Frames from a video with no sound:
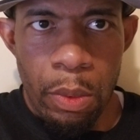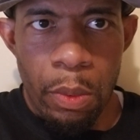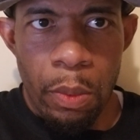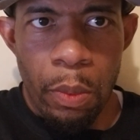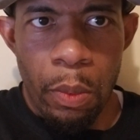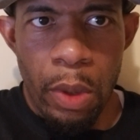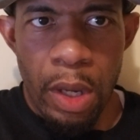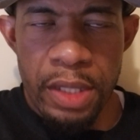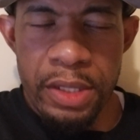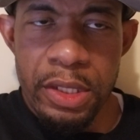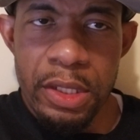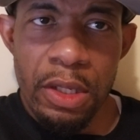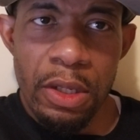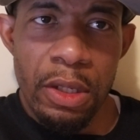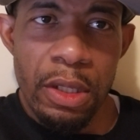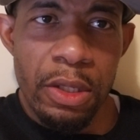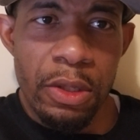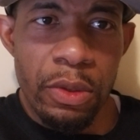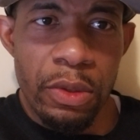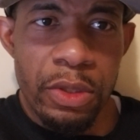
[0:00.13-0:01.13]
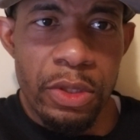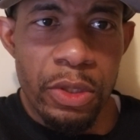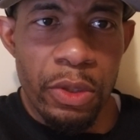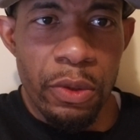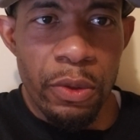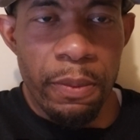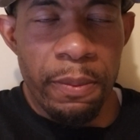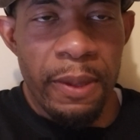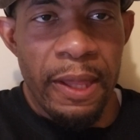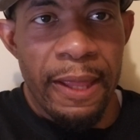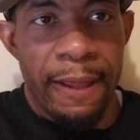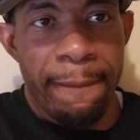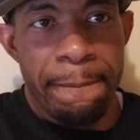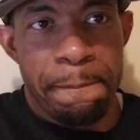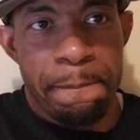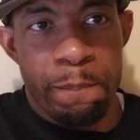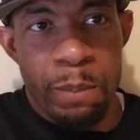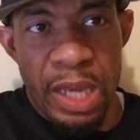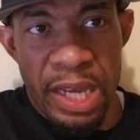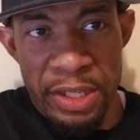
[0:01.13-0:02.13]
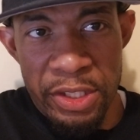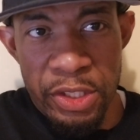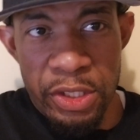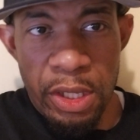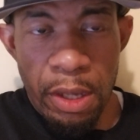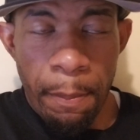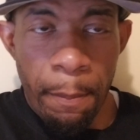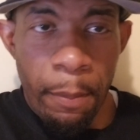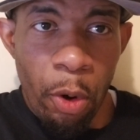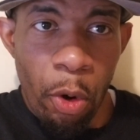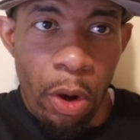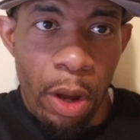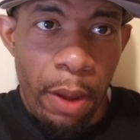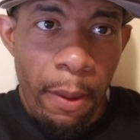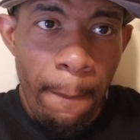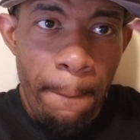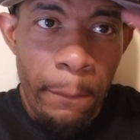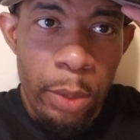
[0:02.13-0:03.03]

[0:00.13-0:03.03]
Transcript: What's good, YouTube? It's your boy,